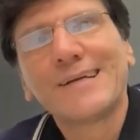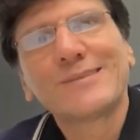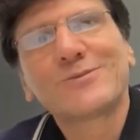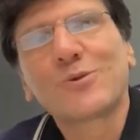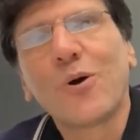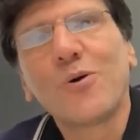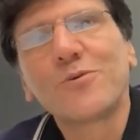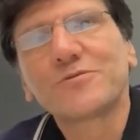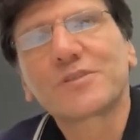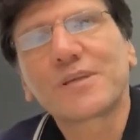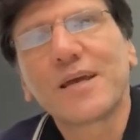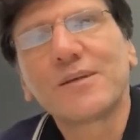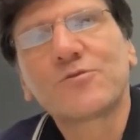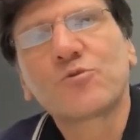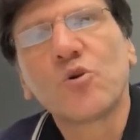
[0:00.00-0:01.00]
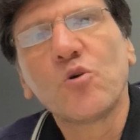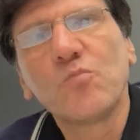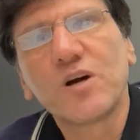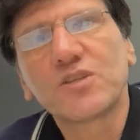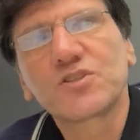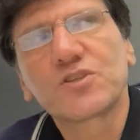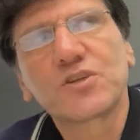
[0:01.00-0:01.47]
Don't say too
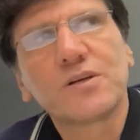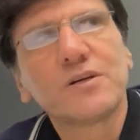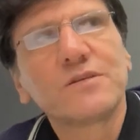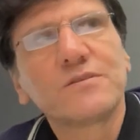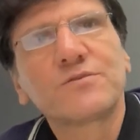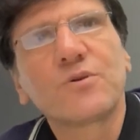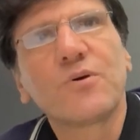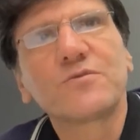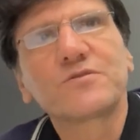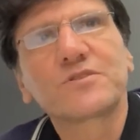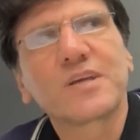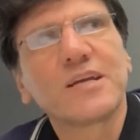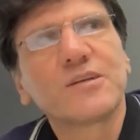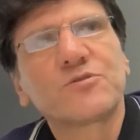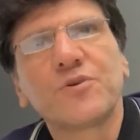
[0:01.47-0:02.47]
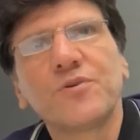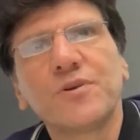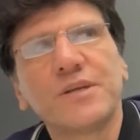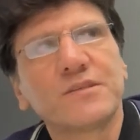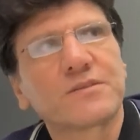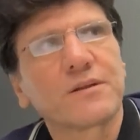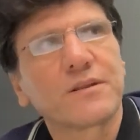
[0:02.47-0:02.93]
much, don't say too
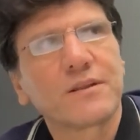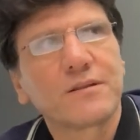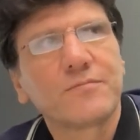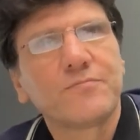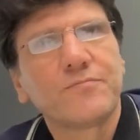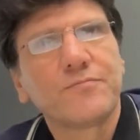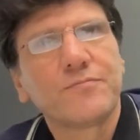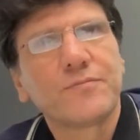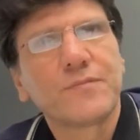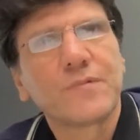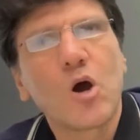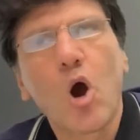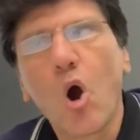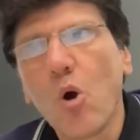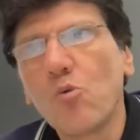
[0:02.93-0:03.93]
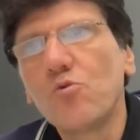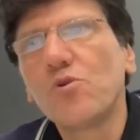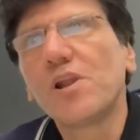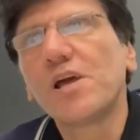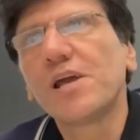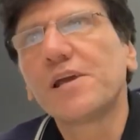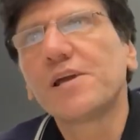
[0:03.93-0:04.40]
little.
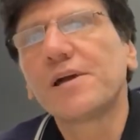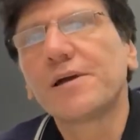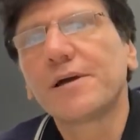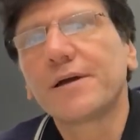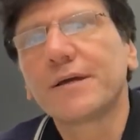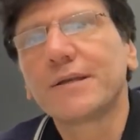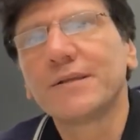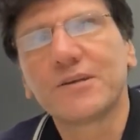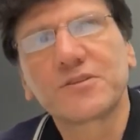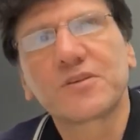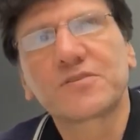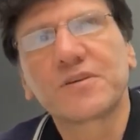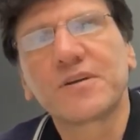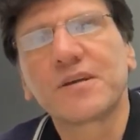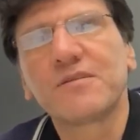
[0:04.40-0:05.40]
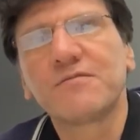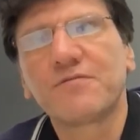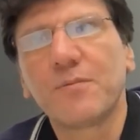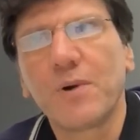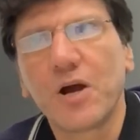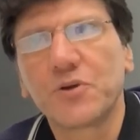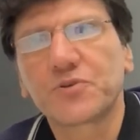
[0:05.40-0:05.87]
Only necessary
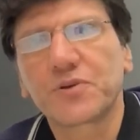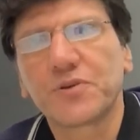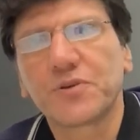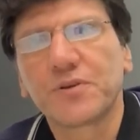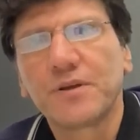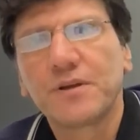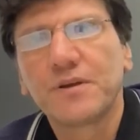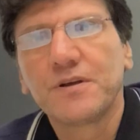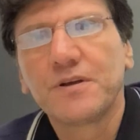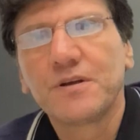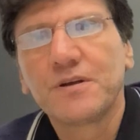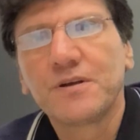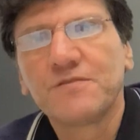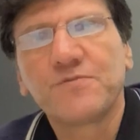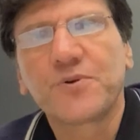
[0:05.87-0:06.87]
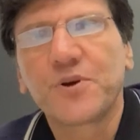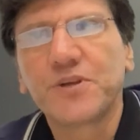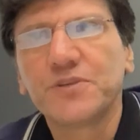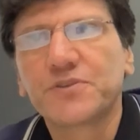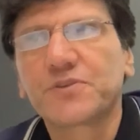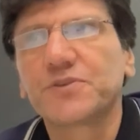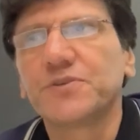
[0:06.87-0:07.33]
information. For
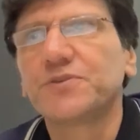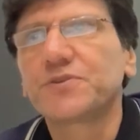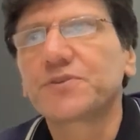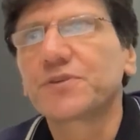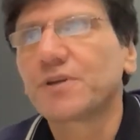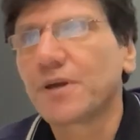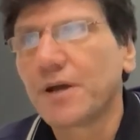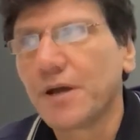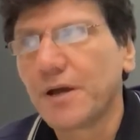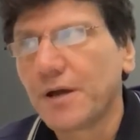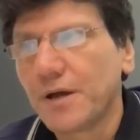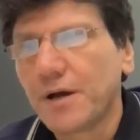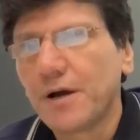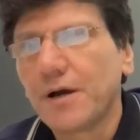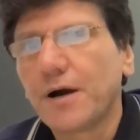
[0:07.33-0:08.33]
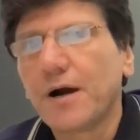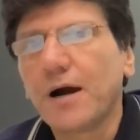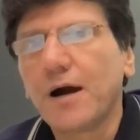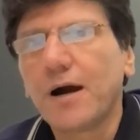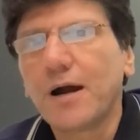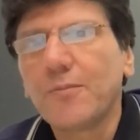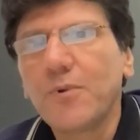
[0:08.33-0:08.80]
instance,
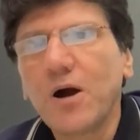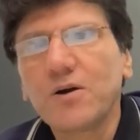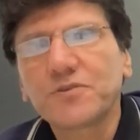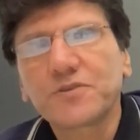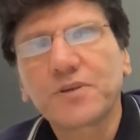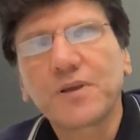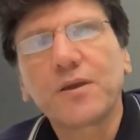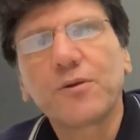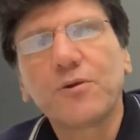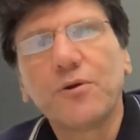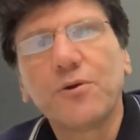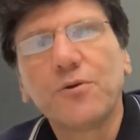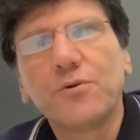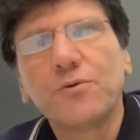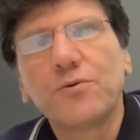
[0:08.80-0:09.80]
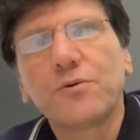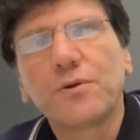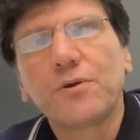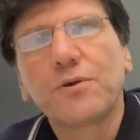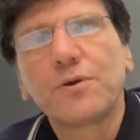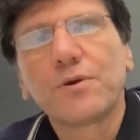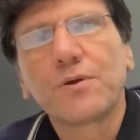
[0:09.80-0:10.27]
I'm asking you,
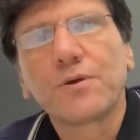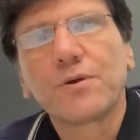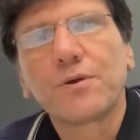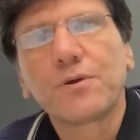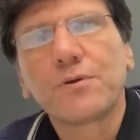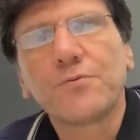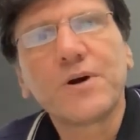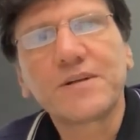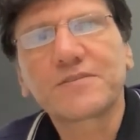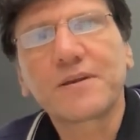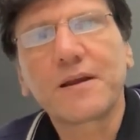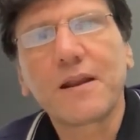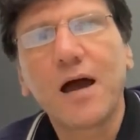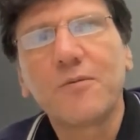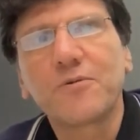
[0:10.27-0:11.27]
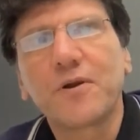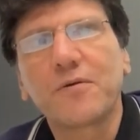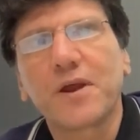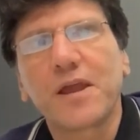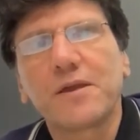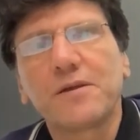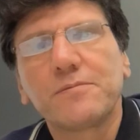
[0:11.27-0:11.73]
where's the
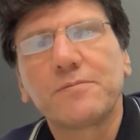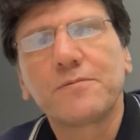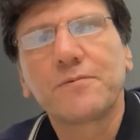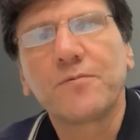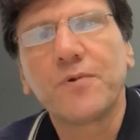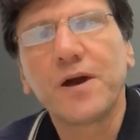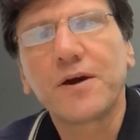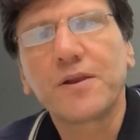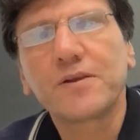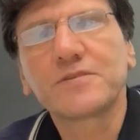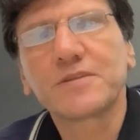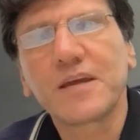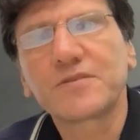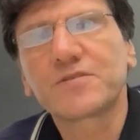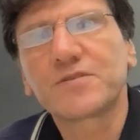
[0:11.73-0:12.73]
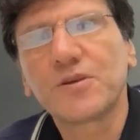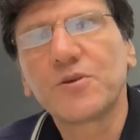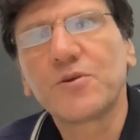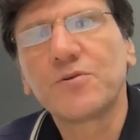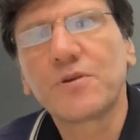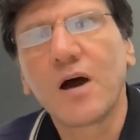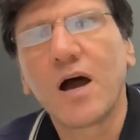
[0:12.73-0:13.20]
library? Where is
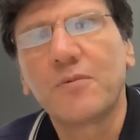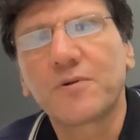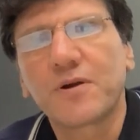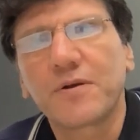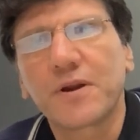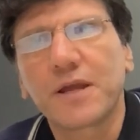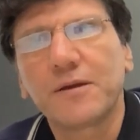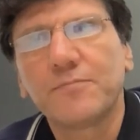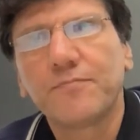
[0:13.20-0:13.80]
STU library?